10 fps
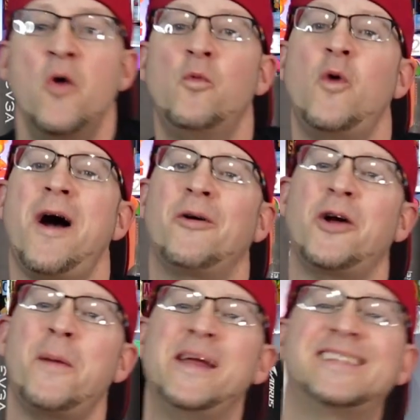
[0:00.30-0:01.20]

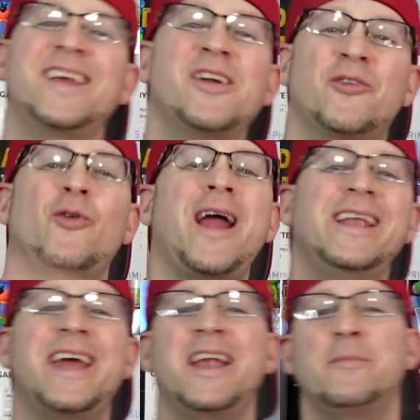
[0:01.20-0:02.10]
Welcome, it's a
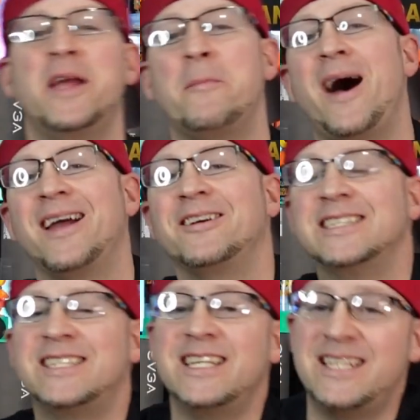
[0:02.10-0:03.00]
great day to be a miner.
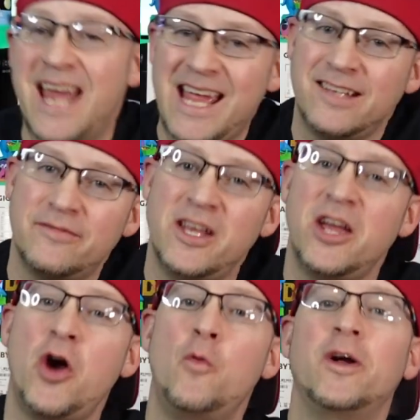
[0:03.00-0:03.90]
In today's
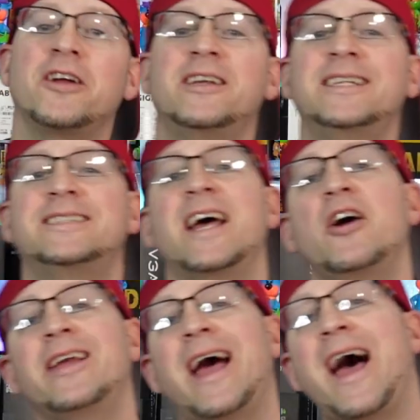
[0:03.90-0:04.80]
video, we're gonna
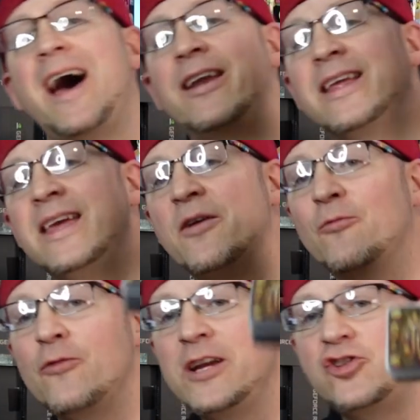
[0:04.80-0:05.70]
tell you how to get
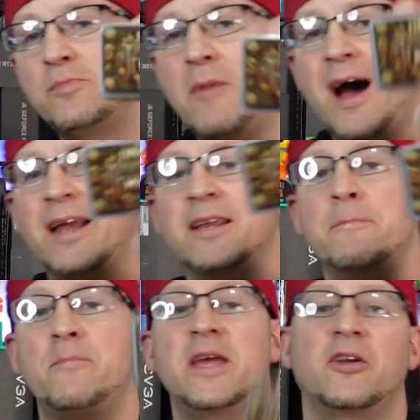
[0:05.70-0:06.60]
rich
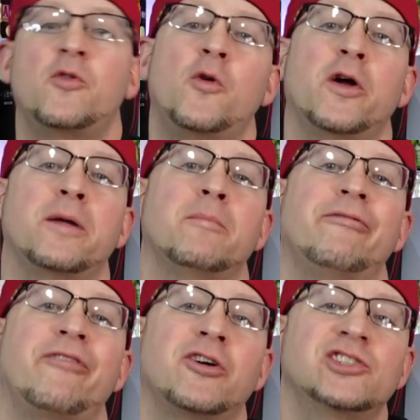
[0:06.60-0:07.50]
mining Bitcoin.
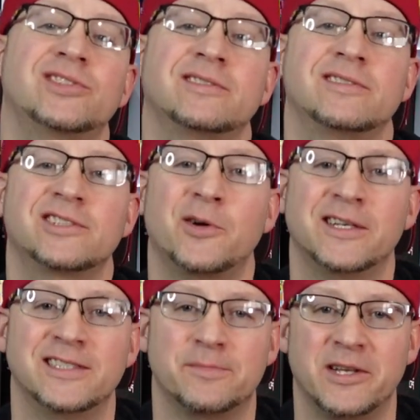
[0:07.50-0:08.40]
But first, let's go
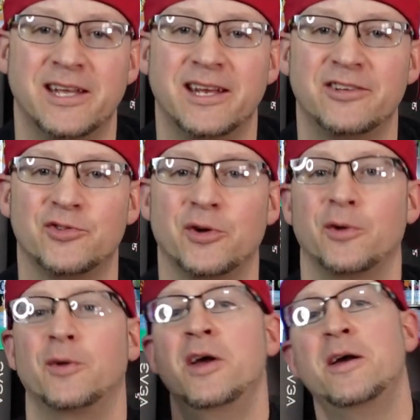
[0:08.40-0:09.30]
ahead and spin that intro.